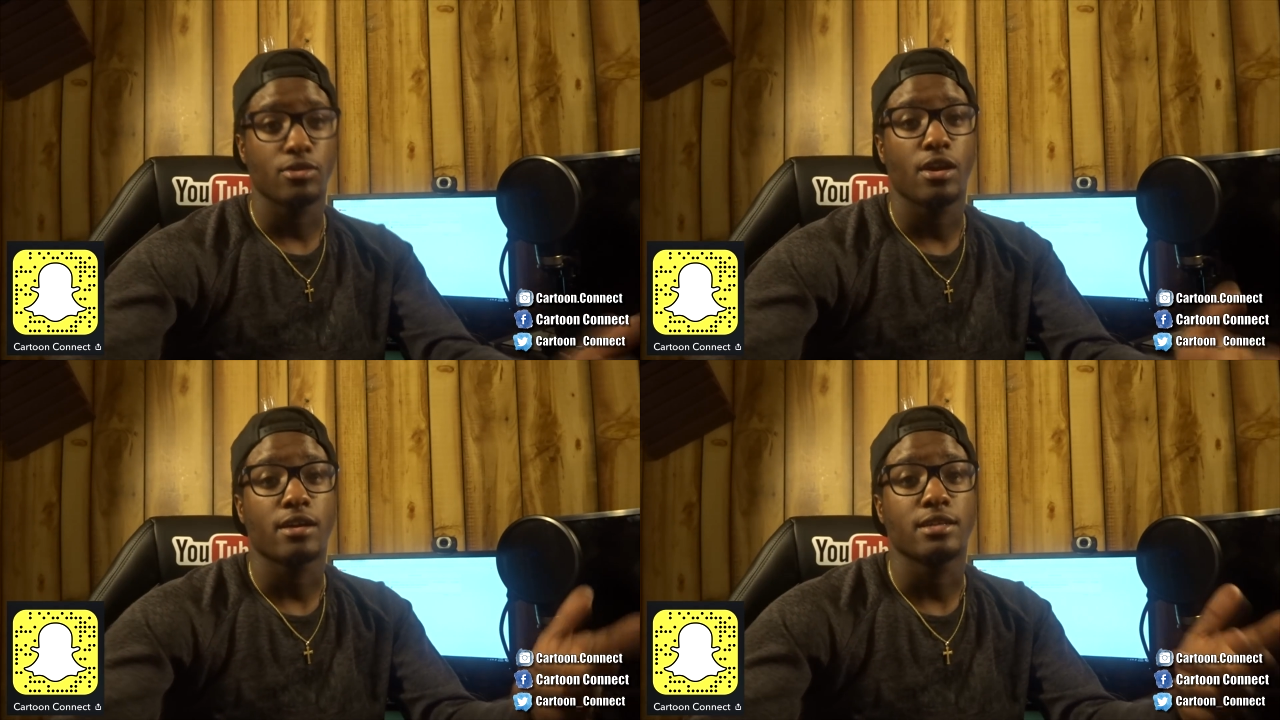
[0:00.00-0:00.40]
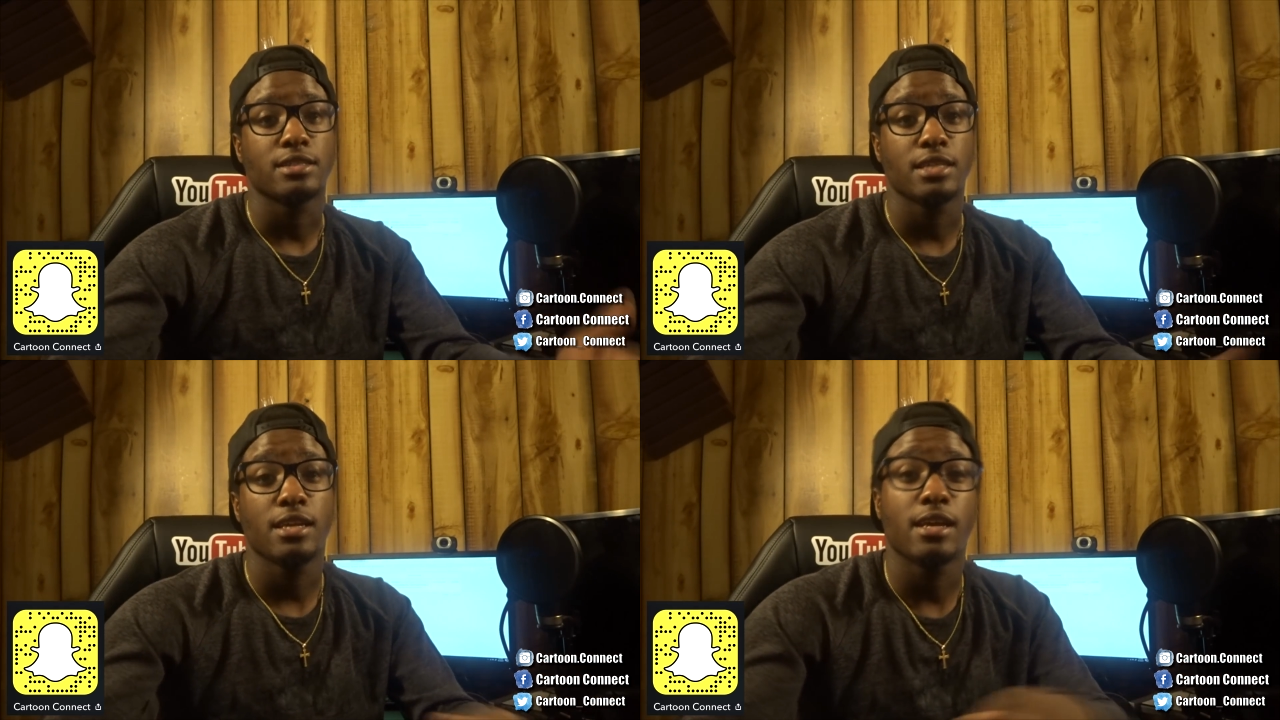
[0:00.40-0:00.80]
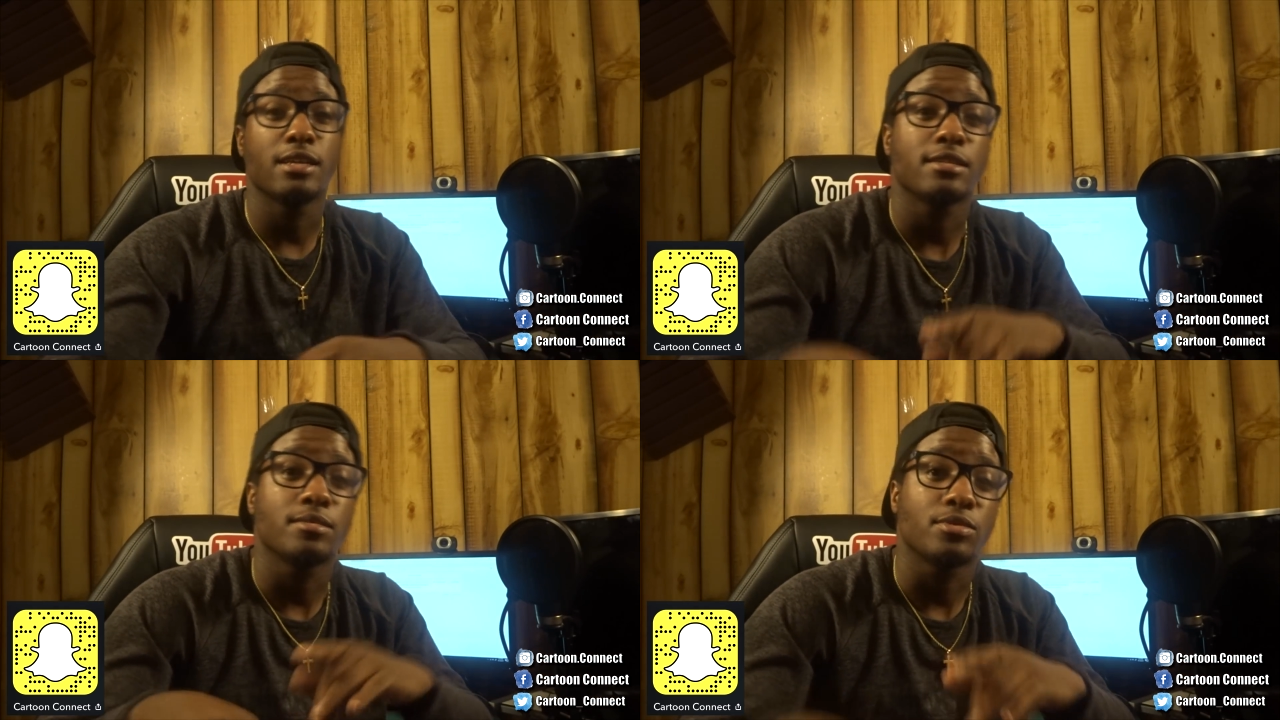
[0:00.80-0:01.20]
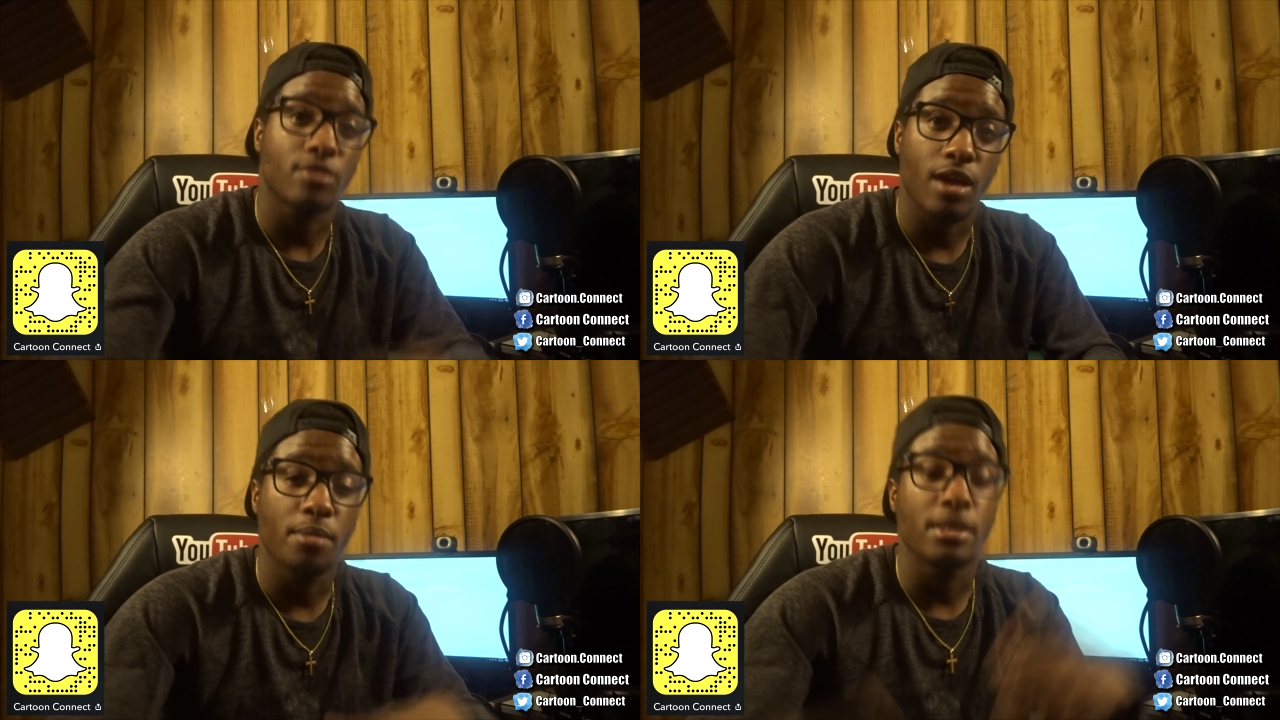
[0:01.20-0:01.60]
so y'all can see and
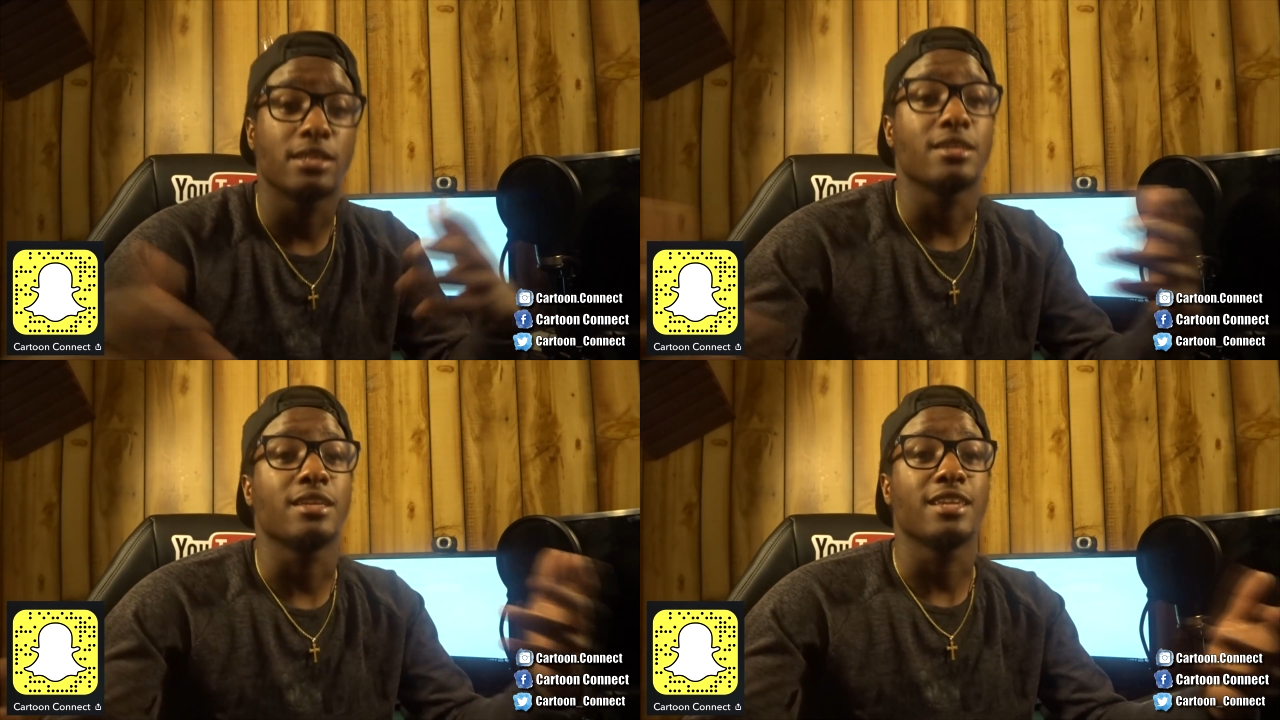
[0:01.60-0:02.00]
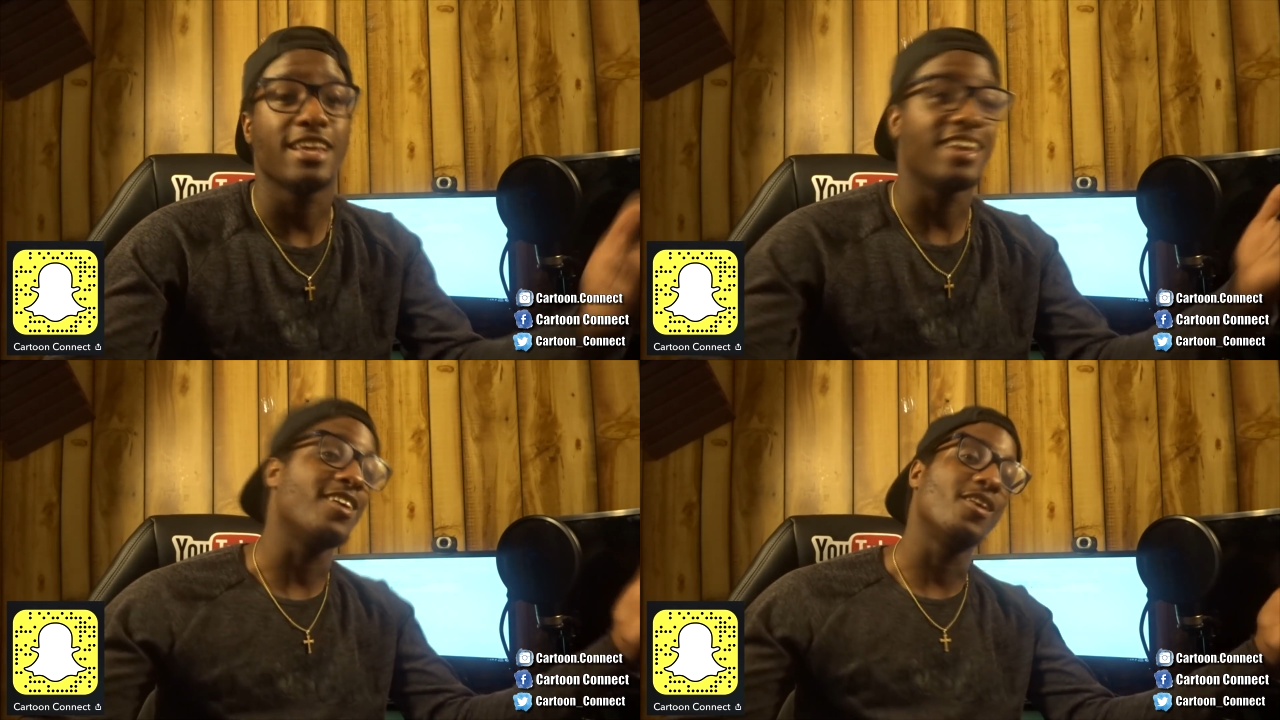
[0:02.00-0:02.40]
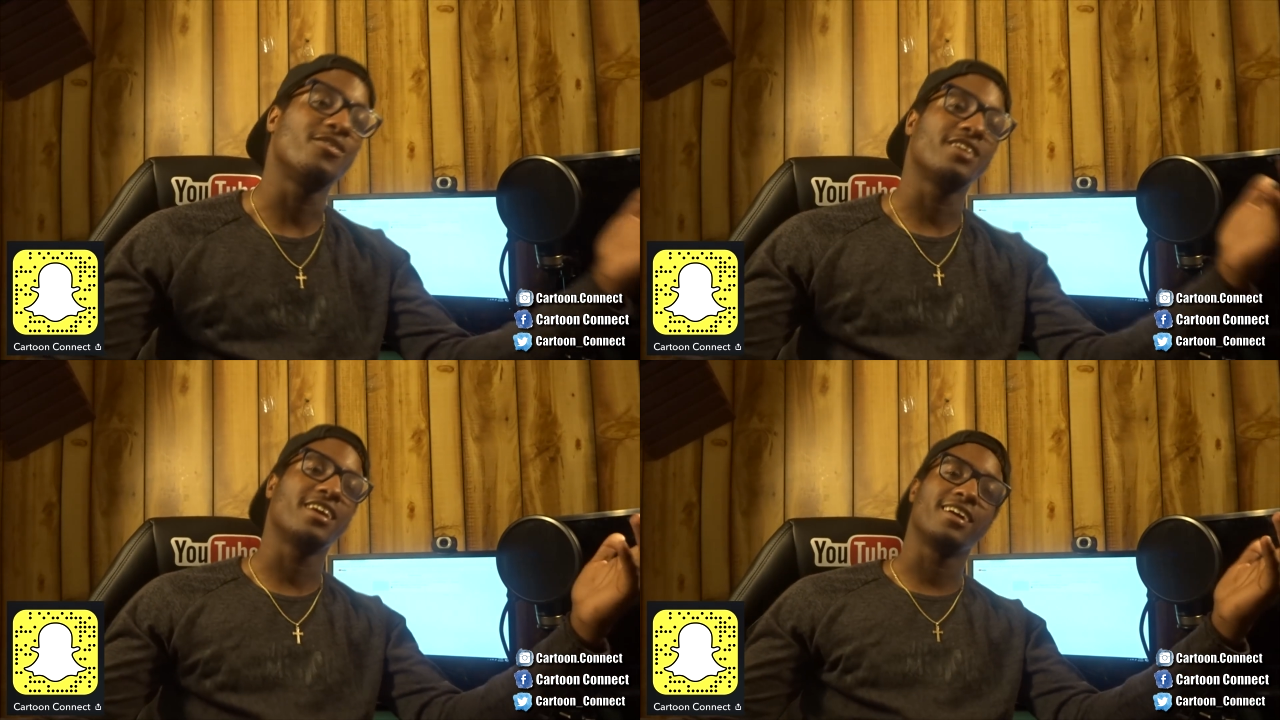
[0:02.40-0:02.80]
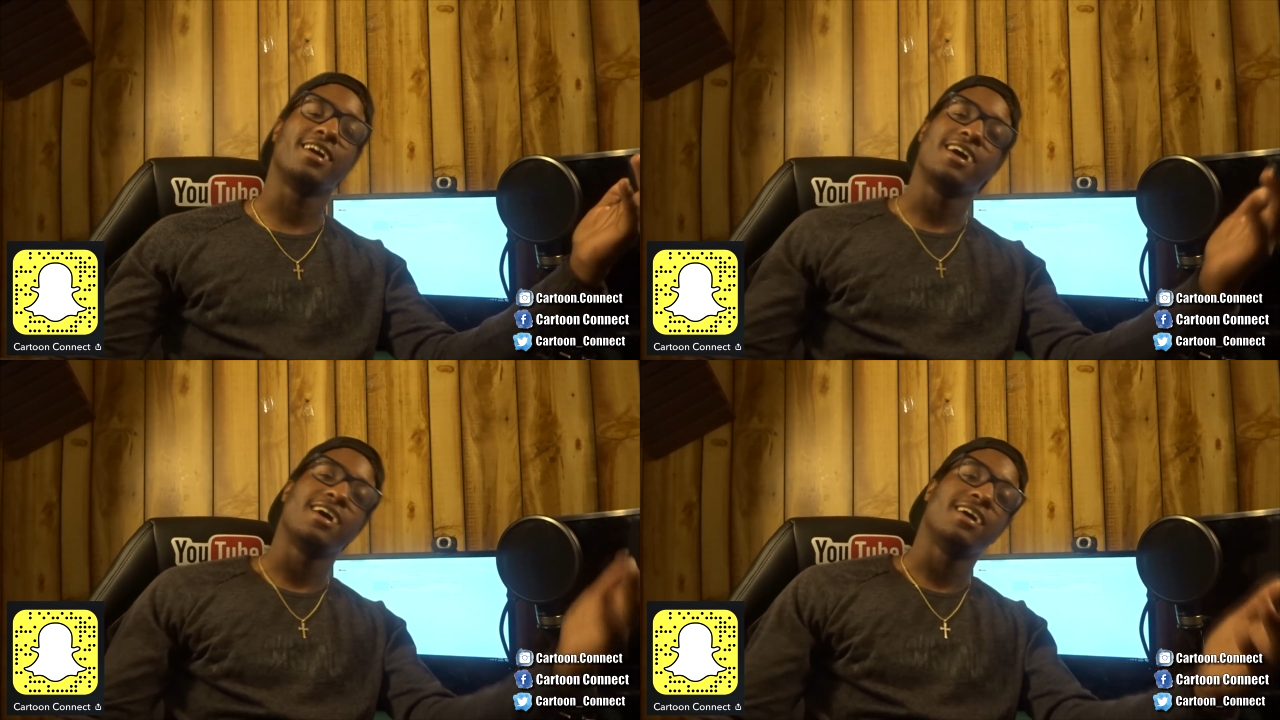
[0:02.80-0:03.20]
subscribe. It's lit over there.